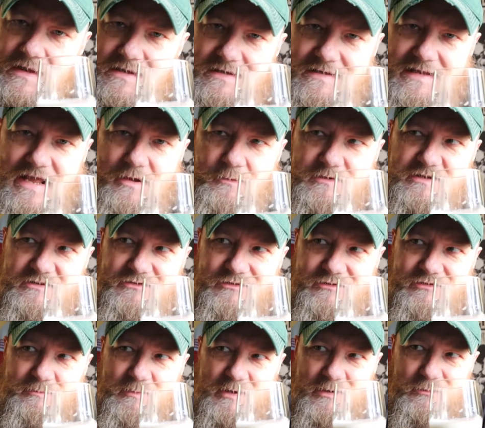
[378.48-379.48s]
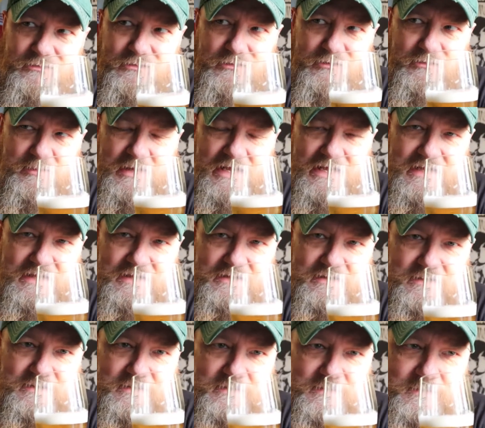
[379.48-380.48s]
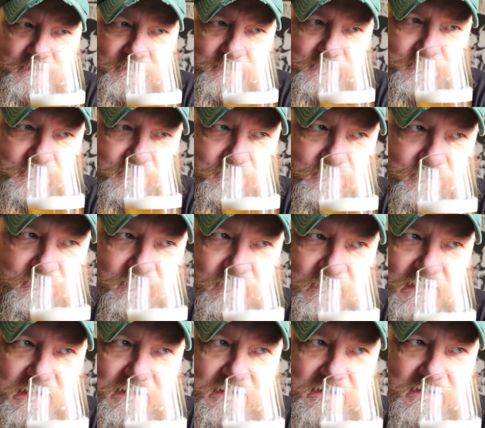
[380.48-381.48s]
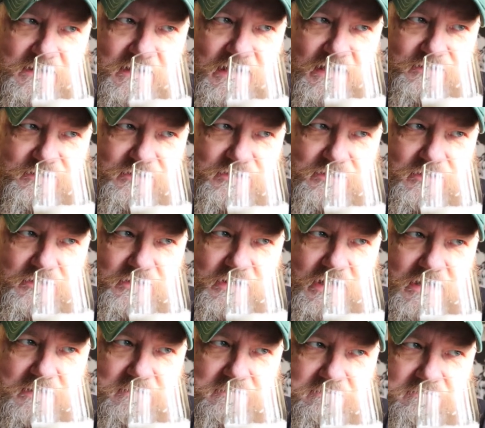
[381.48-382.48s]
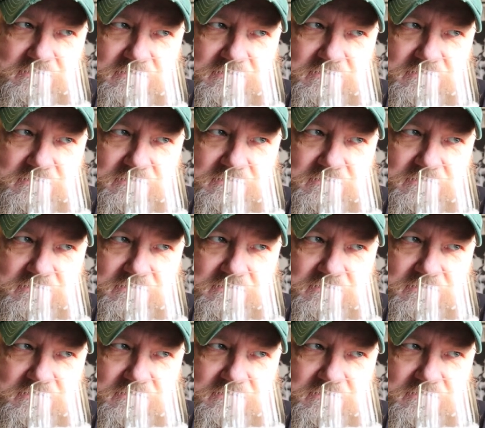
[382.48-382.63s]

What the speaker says: now it doesn't smell too bad. It hasn't got that